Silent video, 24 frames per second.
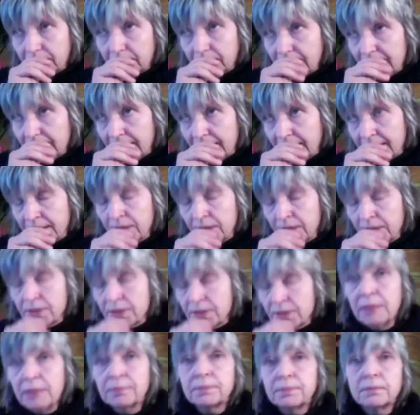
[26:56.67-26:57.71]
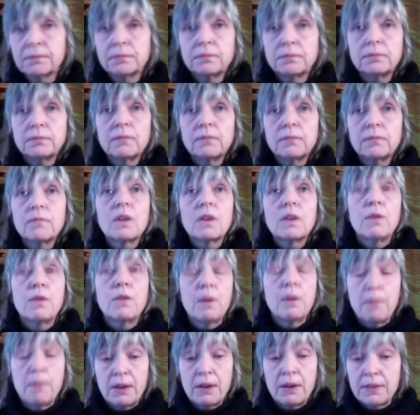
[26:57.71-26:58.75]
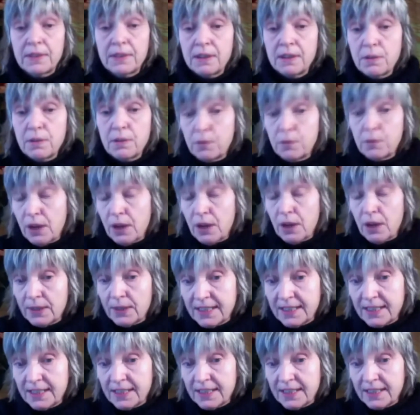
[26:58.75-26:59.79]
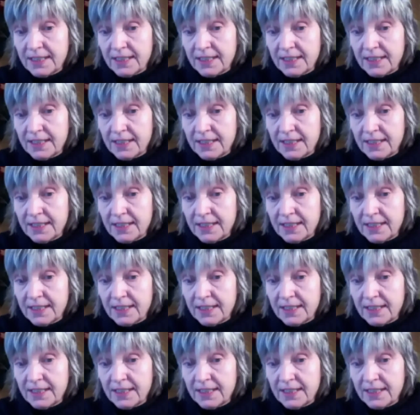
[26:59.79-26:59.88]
Excuse me, for about 3 or 4 hours a day.